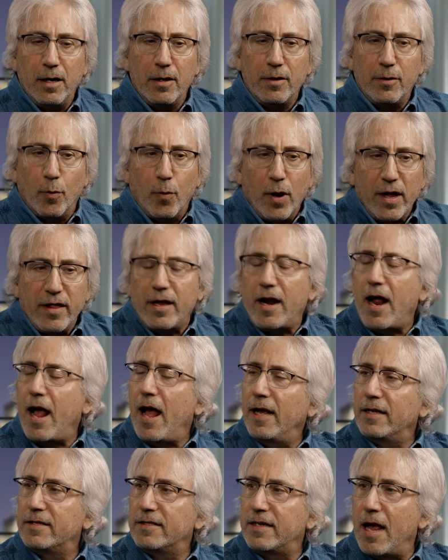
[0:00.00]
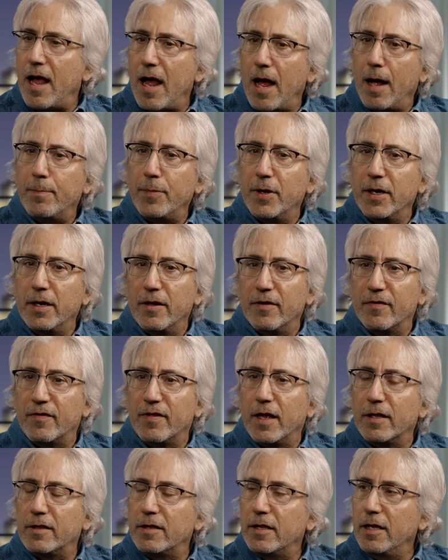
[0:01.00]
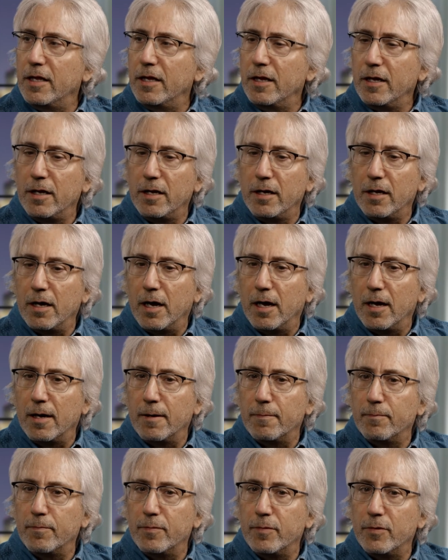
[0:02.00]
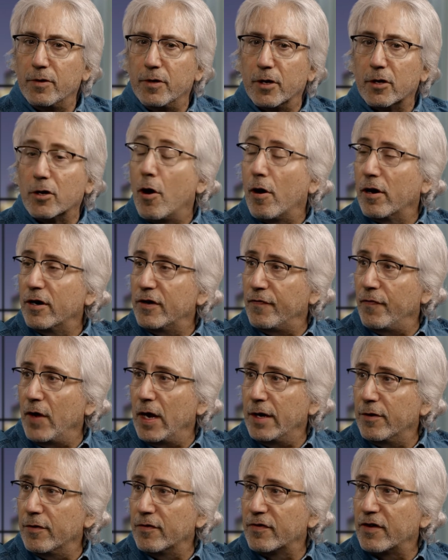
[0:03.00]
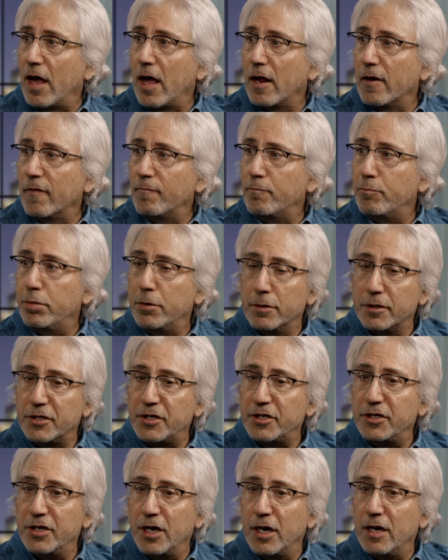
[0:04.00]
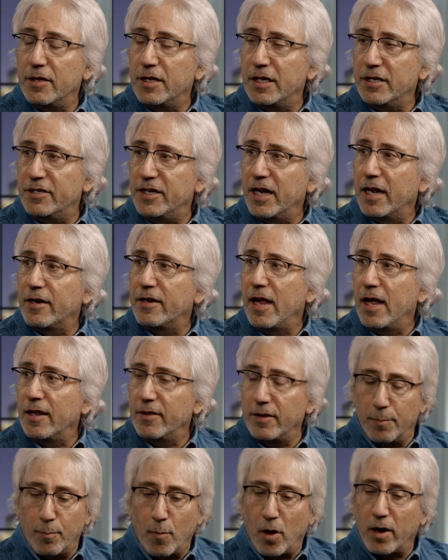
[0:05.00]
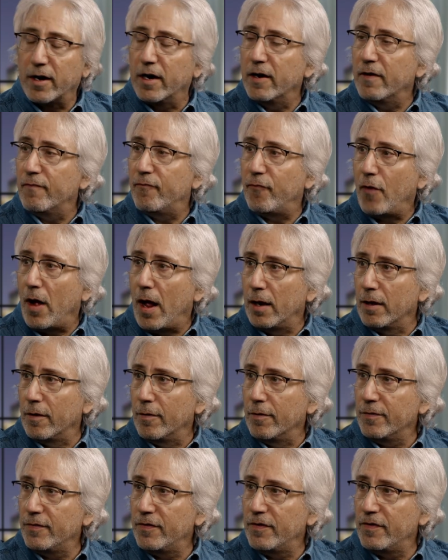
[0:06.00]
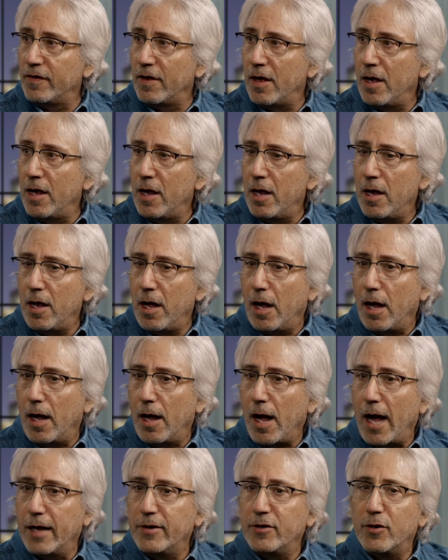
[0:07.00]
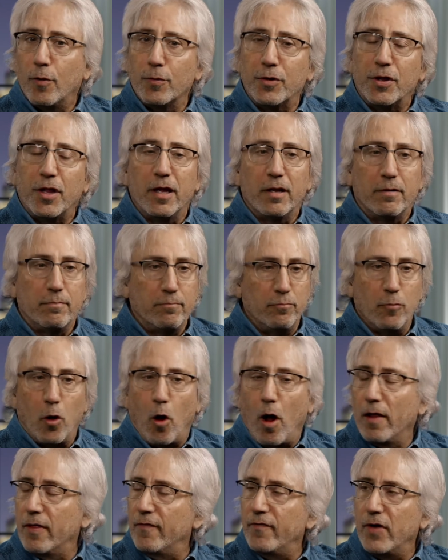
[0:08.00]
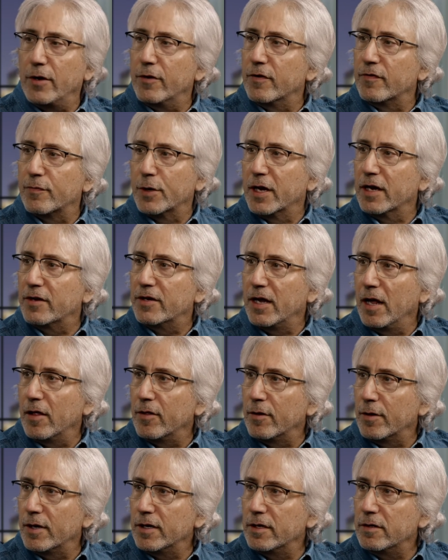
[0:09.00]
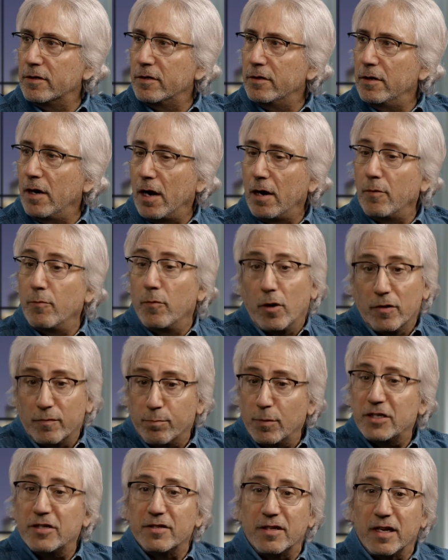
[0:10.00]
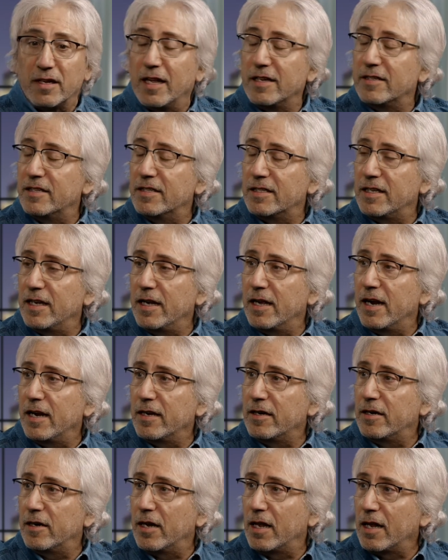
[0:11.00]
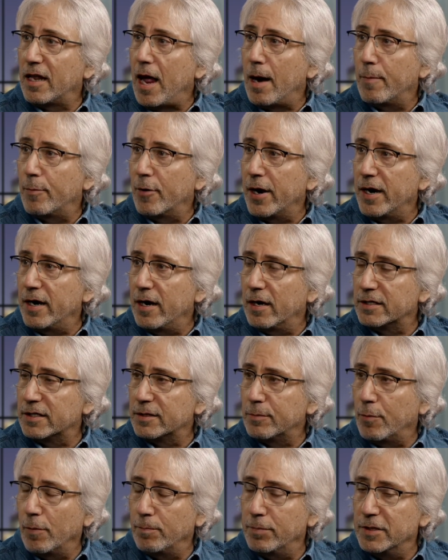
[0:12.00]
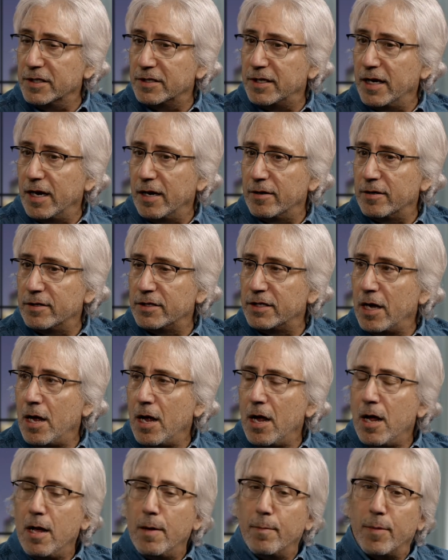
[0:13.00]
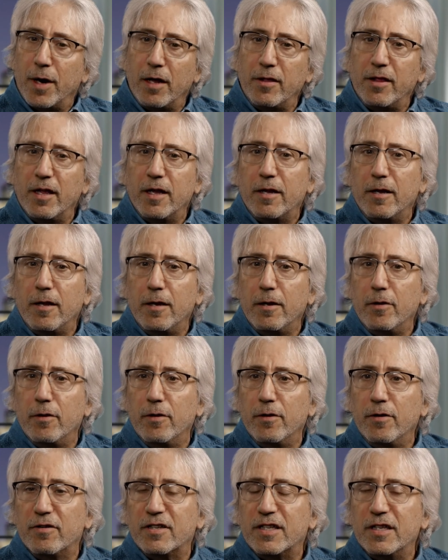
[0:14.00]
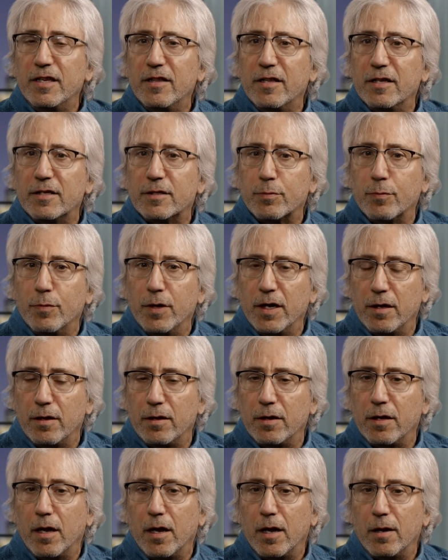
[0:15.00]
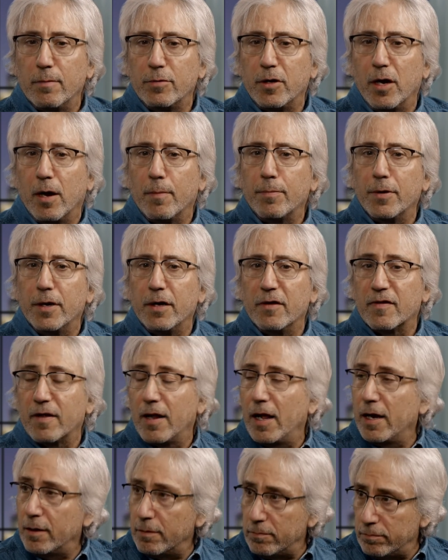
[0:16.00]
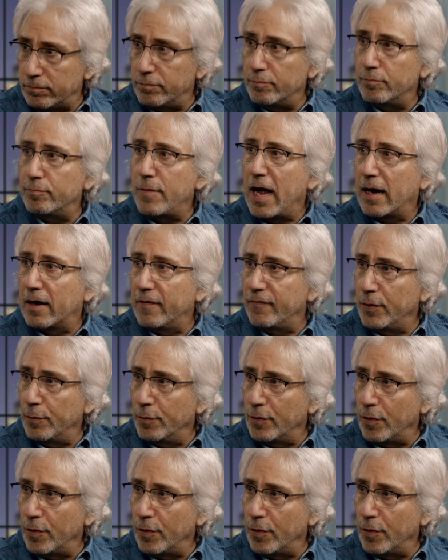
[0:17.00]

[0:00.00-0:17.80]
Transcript: the way that has to happen is that the um, the large vendors kind of push the agenda and the market follows. I don't think all the vendors will get together and, uh, as much as I'd like to see it, and collaborate on some open standards. Yeah. But I think you see this with um, companies like McAfee with